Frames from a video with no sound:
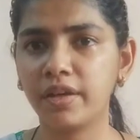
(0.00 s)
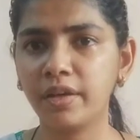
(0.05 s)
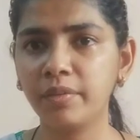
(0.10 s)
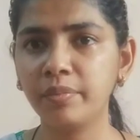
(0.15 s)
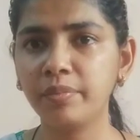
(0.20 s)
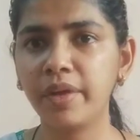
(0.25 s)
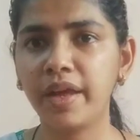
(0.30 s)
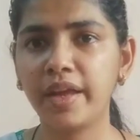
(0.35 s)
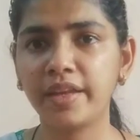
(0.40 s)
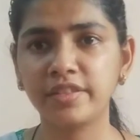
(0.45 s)

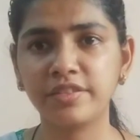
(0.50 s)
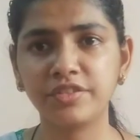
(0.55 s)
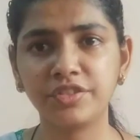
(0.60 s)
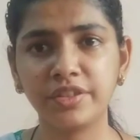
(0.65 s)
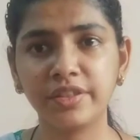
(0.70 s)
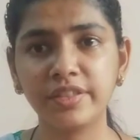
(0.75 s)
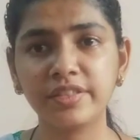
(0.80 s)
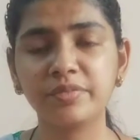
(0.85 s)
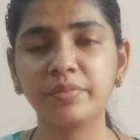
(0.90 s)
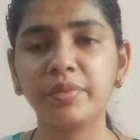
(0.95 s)
up. Hester
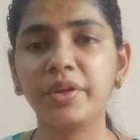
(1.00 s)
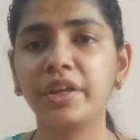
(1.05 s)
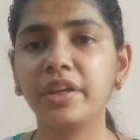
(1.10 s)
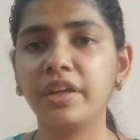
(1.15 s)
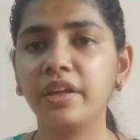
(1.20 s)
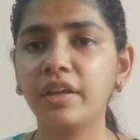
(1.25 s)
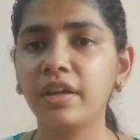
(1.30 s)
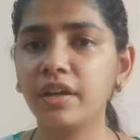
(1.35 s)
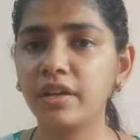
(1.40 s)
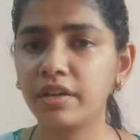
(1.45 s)
is
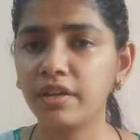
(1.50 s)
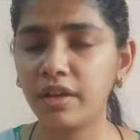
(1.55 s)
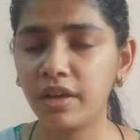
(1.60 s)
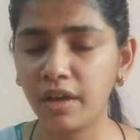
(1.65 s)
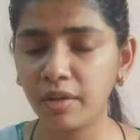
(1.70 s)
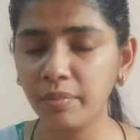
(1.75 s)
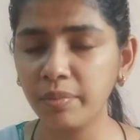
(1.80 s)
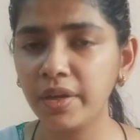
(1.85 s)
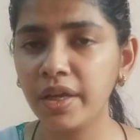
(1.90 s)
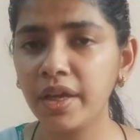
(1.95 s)
bringing her
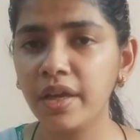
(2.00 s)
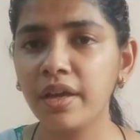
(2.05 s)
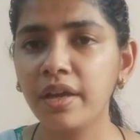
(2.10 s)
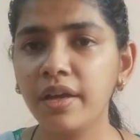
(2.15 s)
up.